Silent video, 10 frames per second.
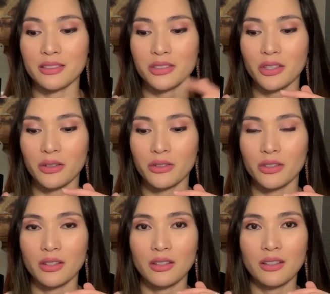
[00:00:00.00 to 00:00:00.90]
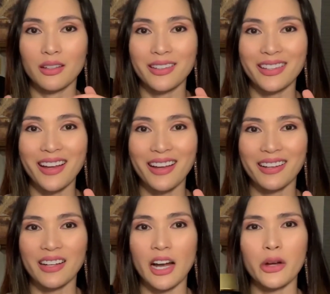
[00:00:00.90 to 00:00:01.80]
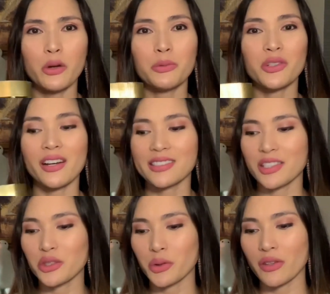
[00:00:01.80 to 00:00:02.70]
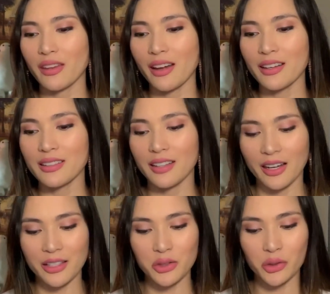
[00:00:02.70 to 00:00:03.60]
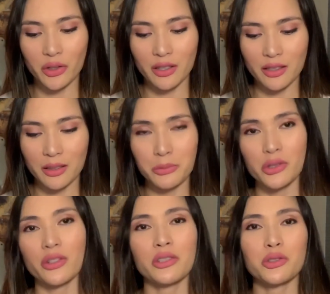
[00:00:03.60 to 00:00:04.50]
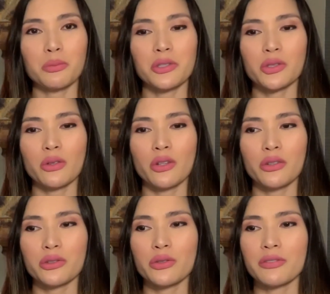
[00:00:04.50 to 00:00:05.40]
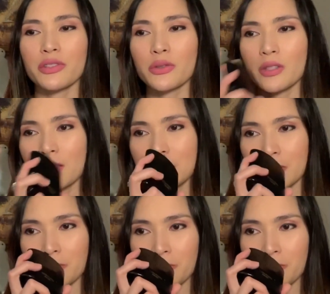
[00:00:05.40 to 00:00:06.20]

So yeah, I hope you guys enjoyed that. I enjoyed it. I'm sorry it took me so long to review this.